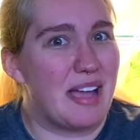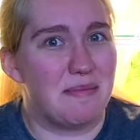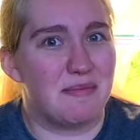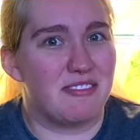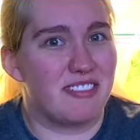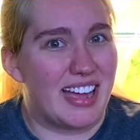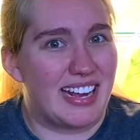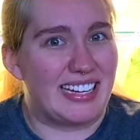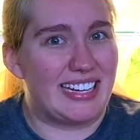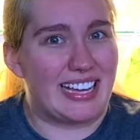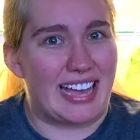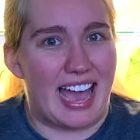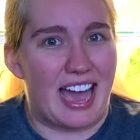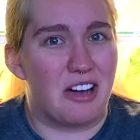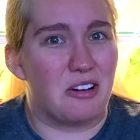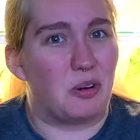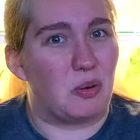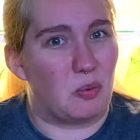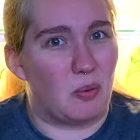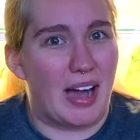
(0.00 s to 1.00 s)
finding
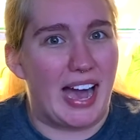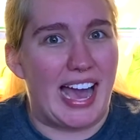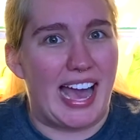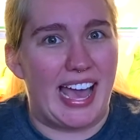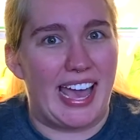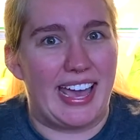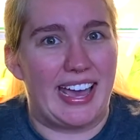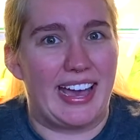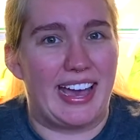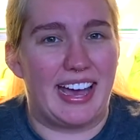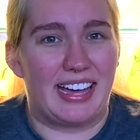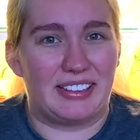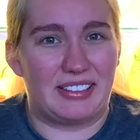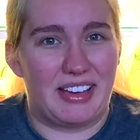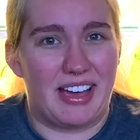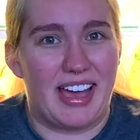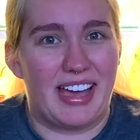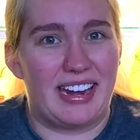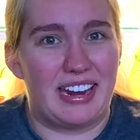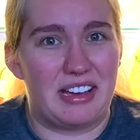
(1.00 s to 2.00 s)
out why a
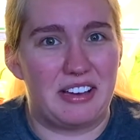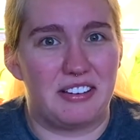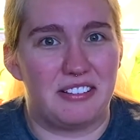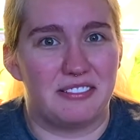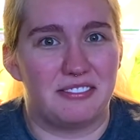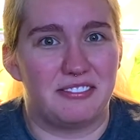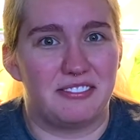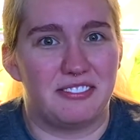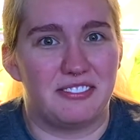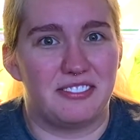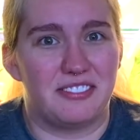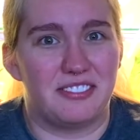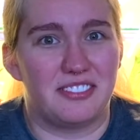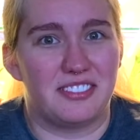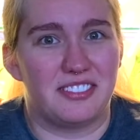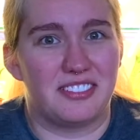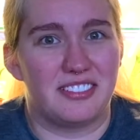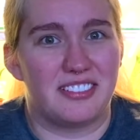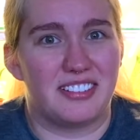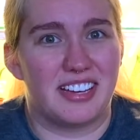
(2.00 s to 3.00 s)
lot of
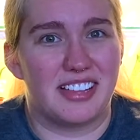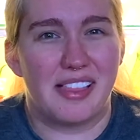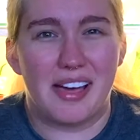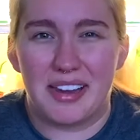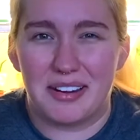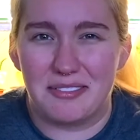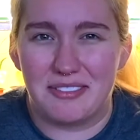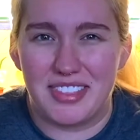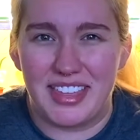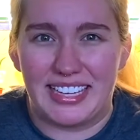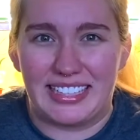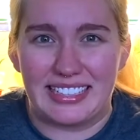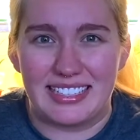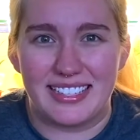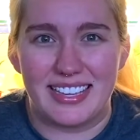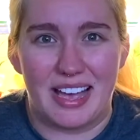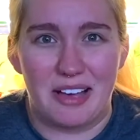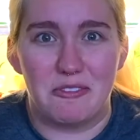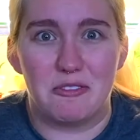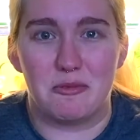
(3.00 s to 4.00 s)
things
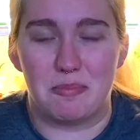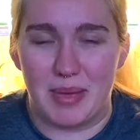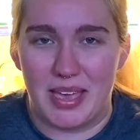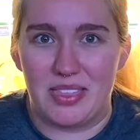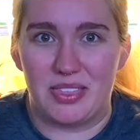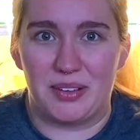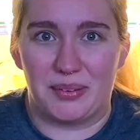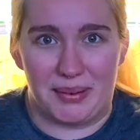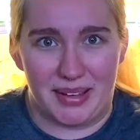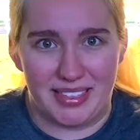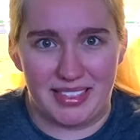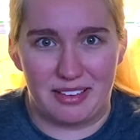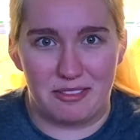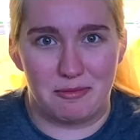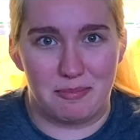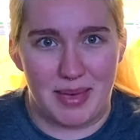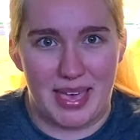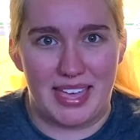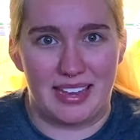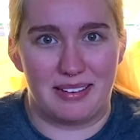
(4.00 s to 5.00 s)
have been the way they've
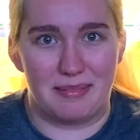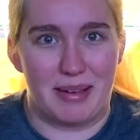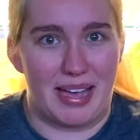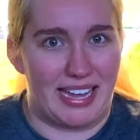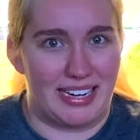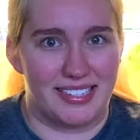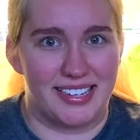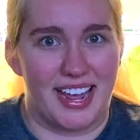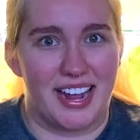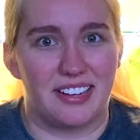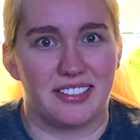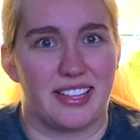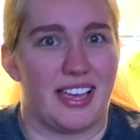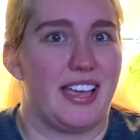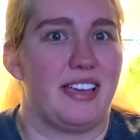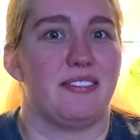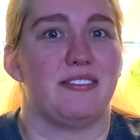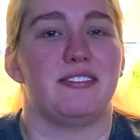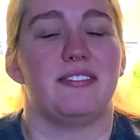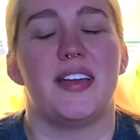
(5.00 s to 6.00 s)
been my entire
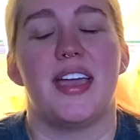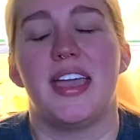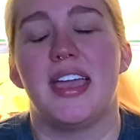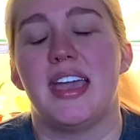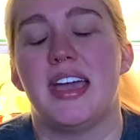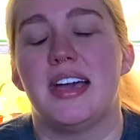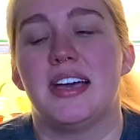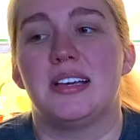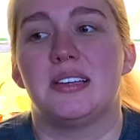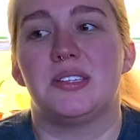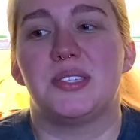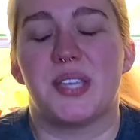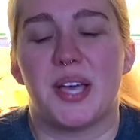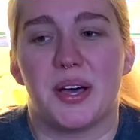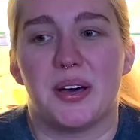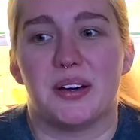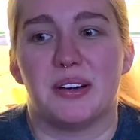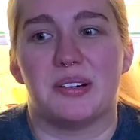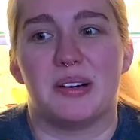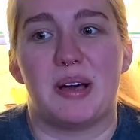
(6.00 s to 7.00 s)
life.
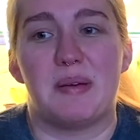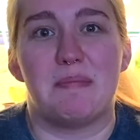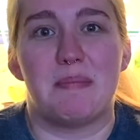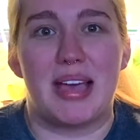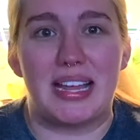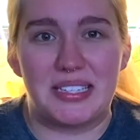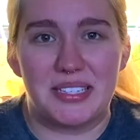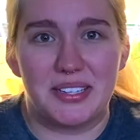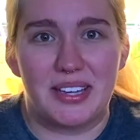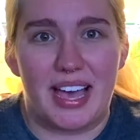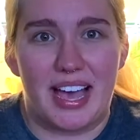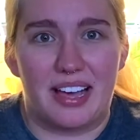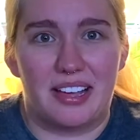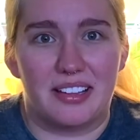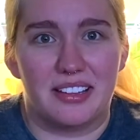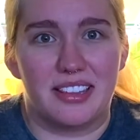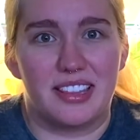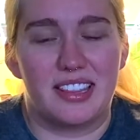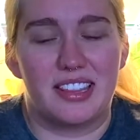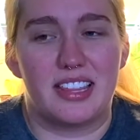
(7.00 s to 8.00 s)
So mental
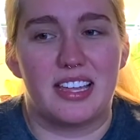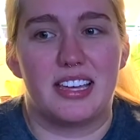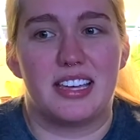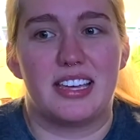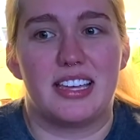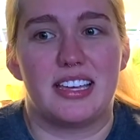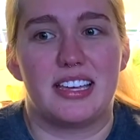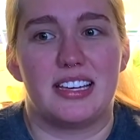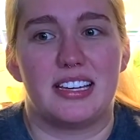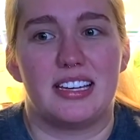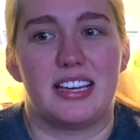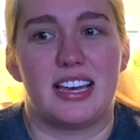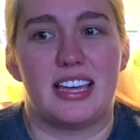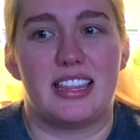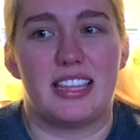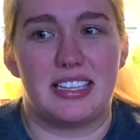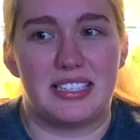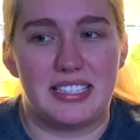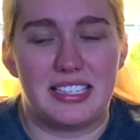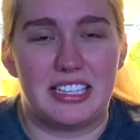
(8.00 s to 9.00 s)
health
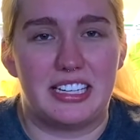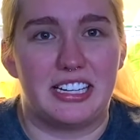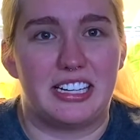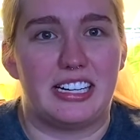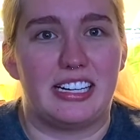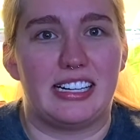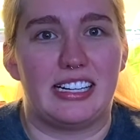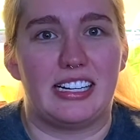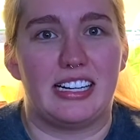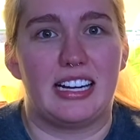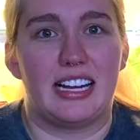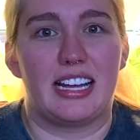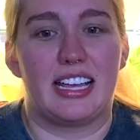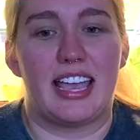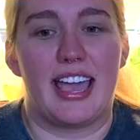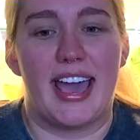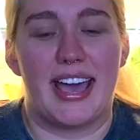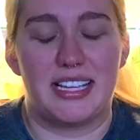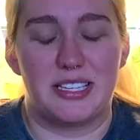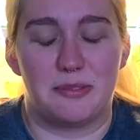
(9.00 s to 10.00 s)
this year
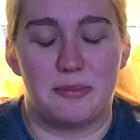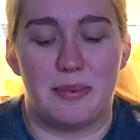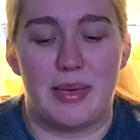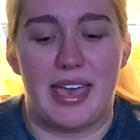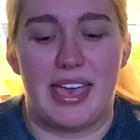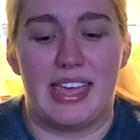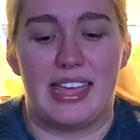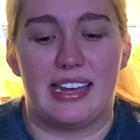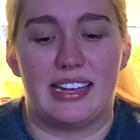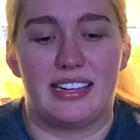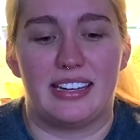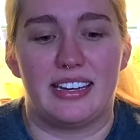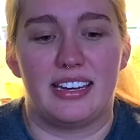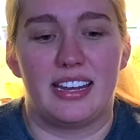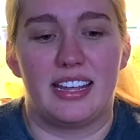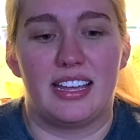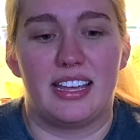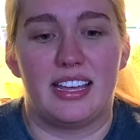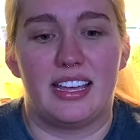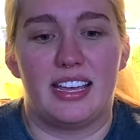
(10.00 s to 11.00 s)
has been
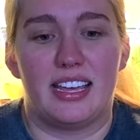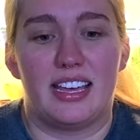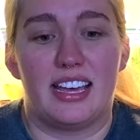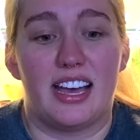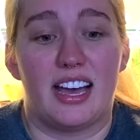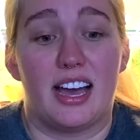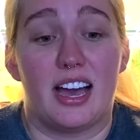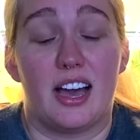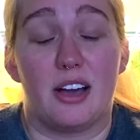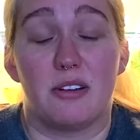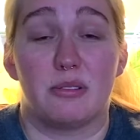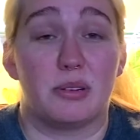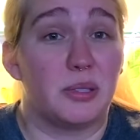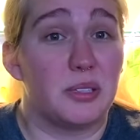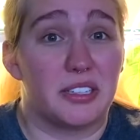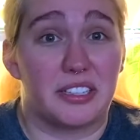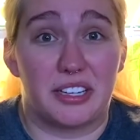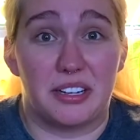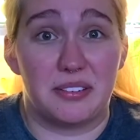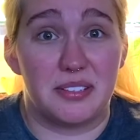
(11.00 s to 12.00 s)
a roller
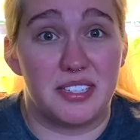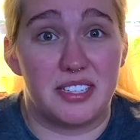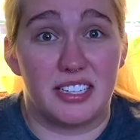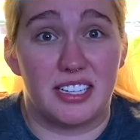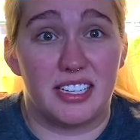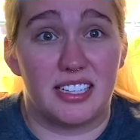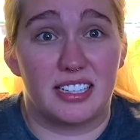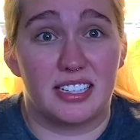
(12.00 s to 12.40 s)
coaster.